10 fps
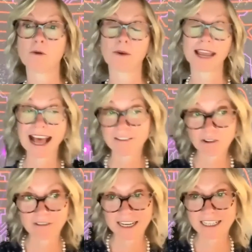We have
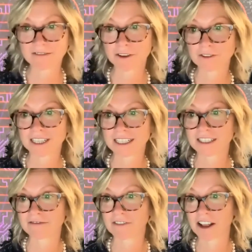already voted
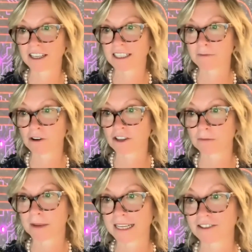to fund a
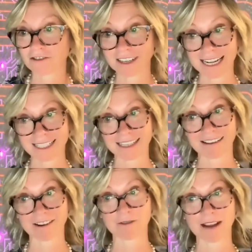project based on net
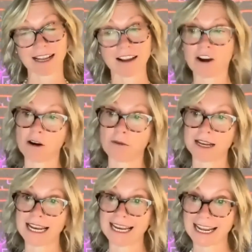zero and
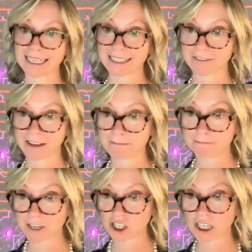carbon negative
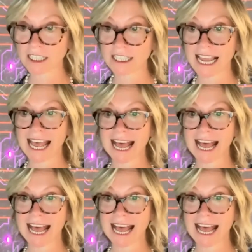emissions,